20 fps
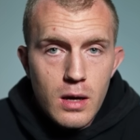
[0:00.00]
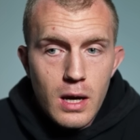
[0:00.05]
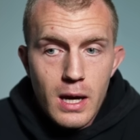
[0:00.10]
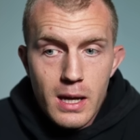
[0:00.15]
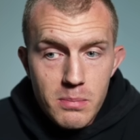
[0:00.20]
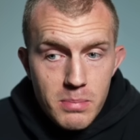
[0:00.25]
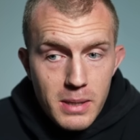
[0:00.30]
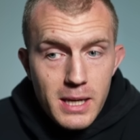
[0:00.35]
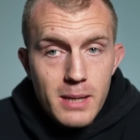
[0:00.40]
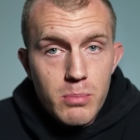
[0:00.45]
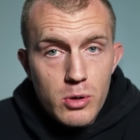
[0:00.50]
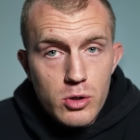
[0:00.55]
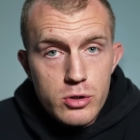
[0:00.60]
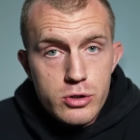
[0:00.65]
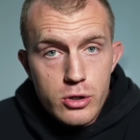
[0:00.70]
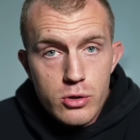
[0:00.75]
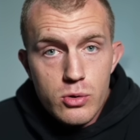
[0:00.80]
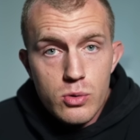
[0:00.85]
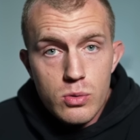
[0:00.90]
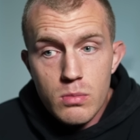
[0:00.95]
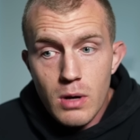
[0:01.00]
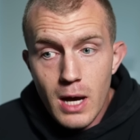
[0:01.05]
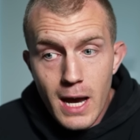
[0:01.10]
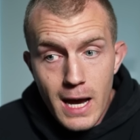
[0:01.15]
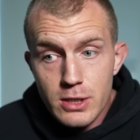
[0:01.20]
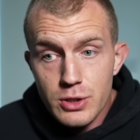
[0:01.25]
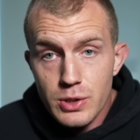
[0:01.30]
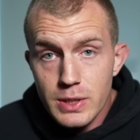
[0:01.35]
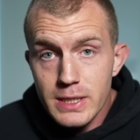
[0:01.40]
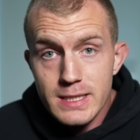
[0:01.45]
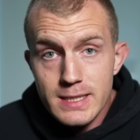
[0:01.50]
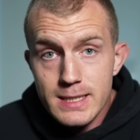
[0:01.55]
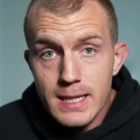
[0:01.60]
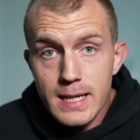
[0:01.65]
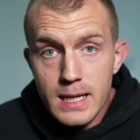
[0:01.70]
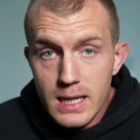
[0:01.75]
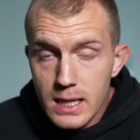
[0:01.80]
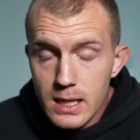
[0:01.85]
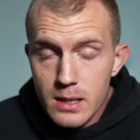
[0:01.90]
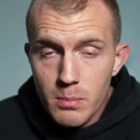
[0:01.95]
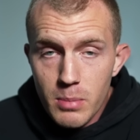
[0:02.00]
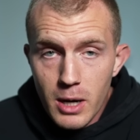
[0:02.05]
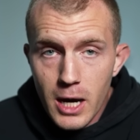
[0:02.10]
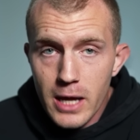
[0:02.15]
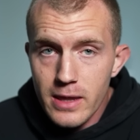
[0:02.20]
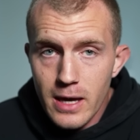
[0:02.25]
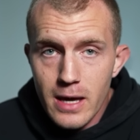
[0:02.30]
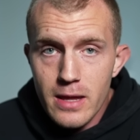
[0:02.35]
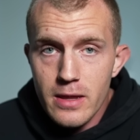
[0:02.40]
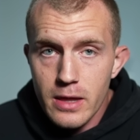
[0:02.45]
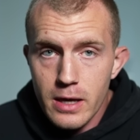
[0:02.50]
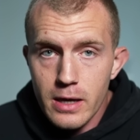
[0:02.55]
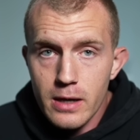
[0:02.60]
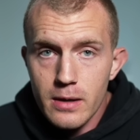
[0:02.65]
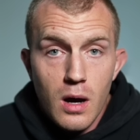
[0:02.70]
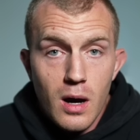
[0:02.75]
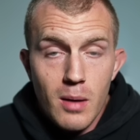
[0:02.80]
and people to actually see and buy that thing.